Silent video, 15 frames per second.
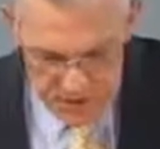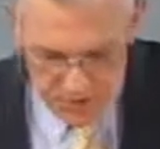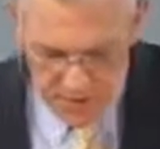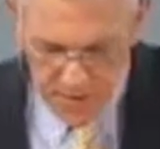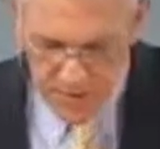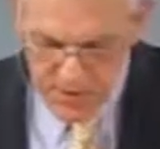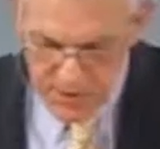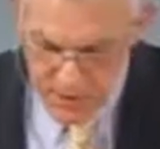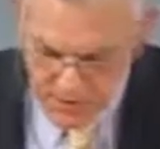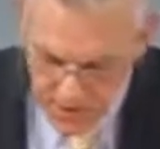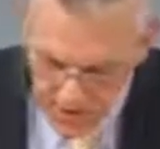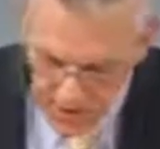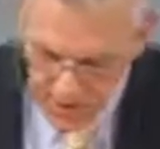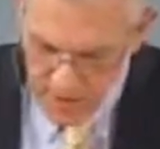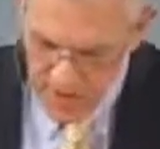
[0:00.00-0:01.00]
and to
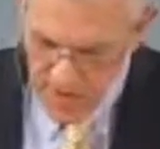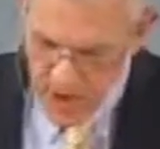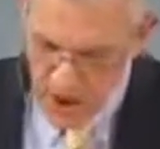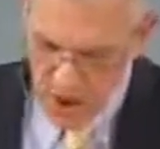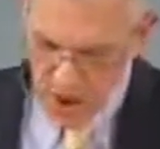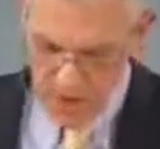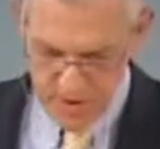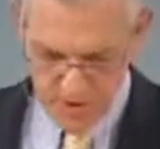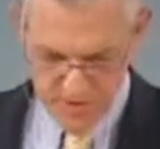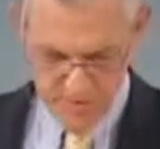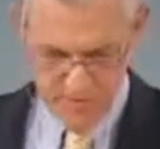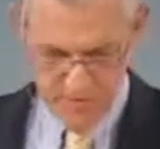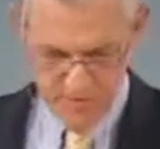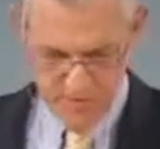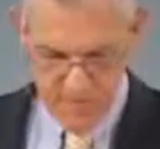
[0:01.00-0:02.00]
tend the garden
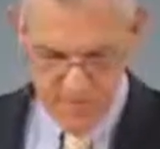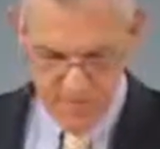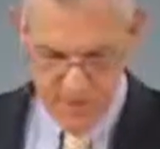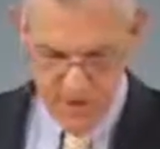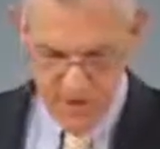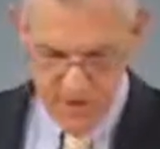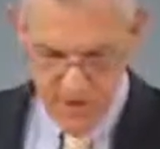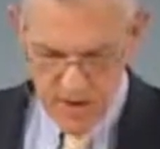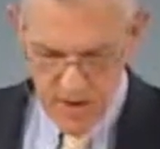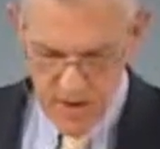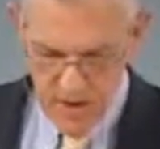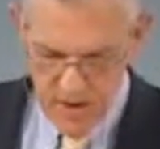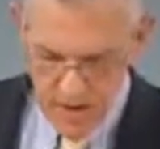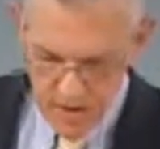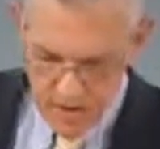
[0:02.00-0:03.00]

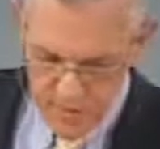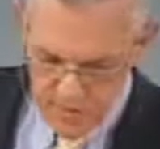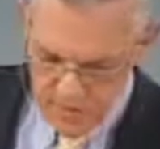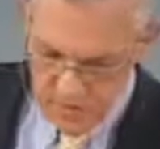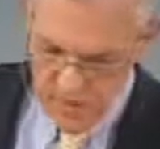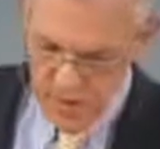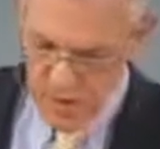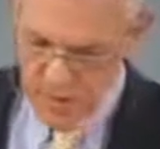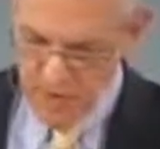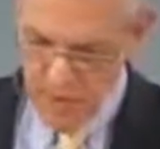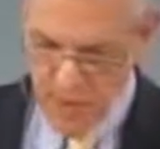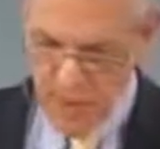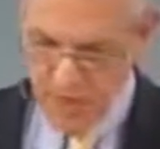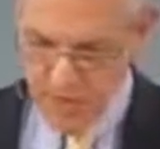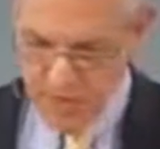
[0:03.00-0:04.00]
and then to name the
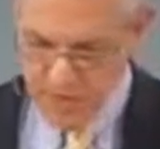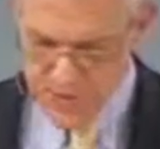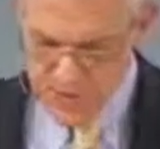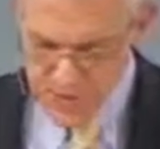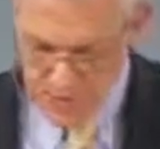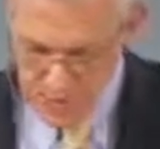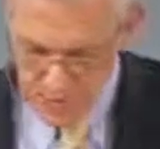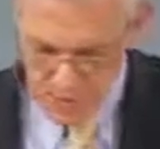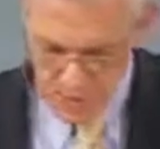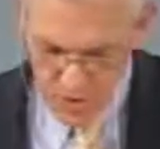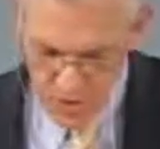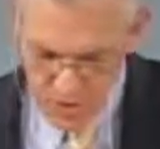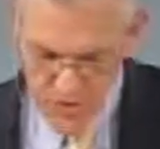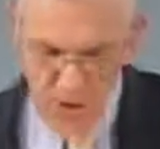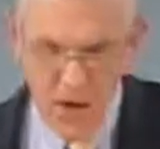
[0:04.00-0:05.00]
animals and so
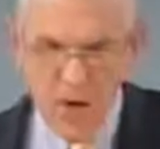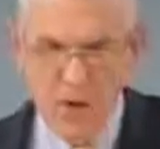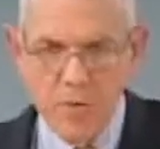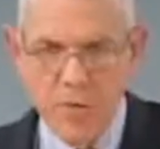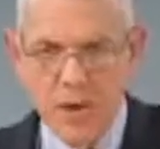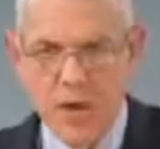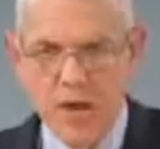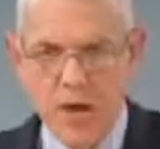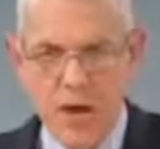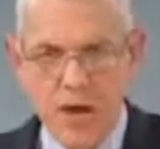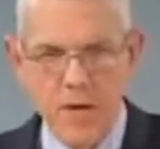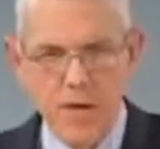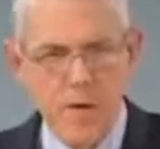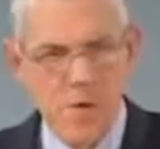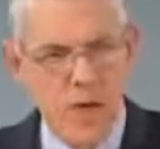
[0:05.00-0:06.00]
forth. There you begin to
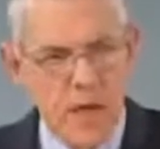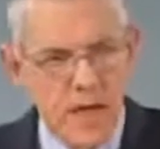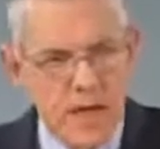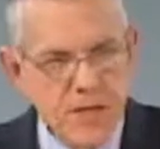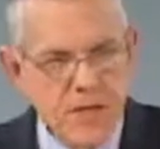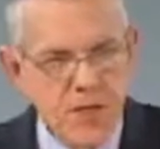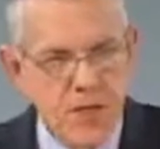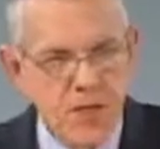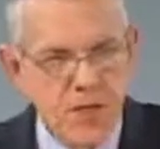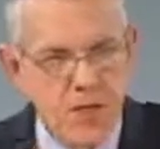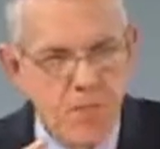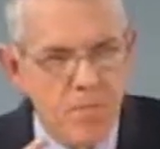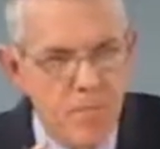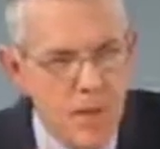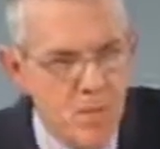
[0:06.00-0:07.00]
have the relationship
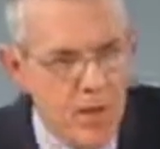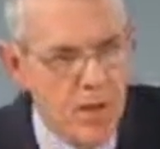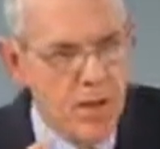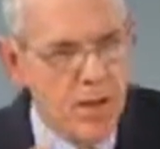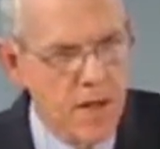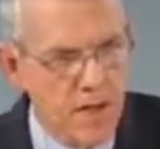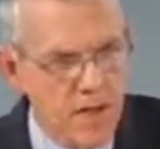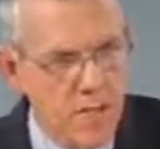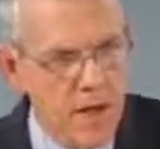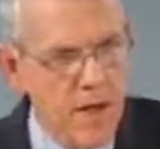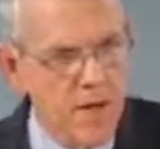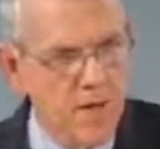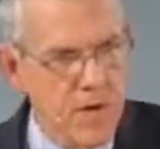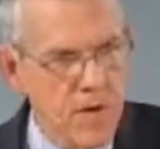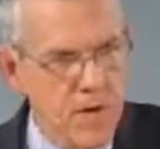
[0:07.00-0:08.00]
biblically of
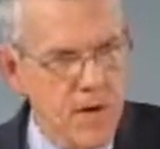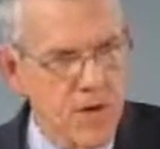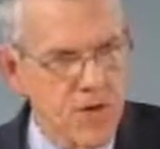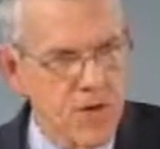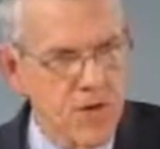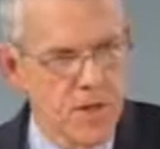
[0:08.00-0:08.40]
man to nature.